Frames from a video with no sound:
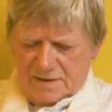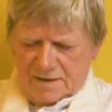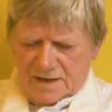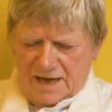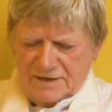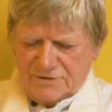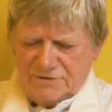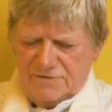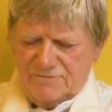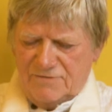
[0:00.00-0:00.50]

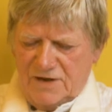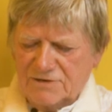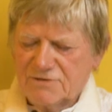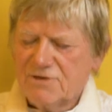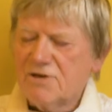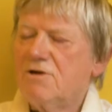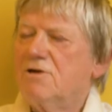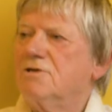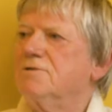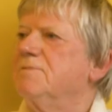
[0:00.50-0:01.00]
Actually,
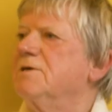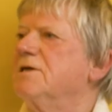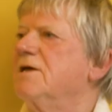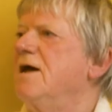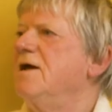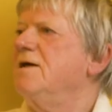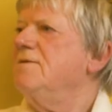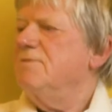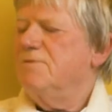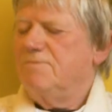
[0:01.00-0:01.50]
Vacchagotta
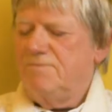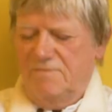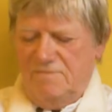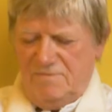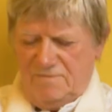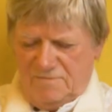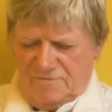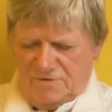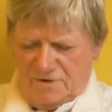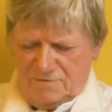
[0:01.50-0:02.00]
became a
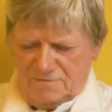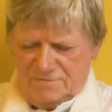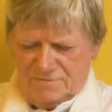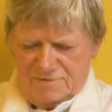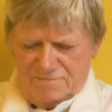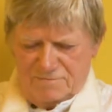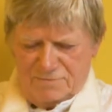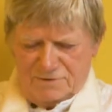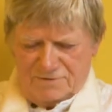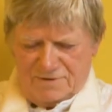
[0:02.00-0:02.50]
follower of
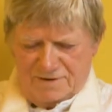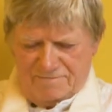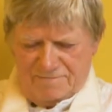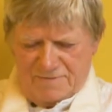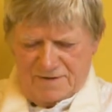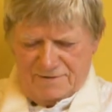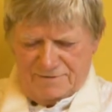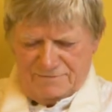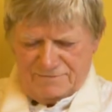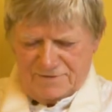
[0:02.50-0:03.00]
the Buddha
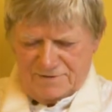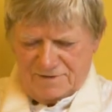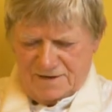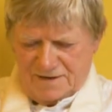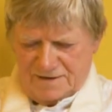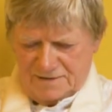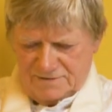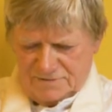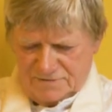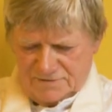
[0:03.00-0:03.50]
after that.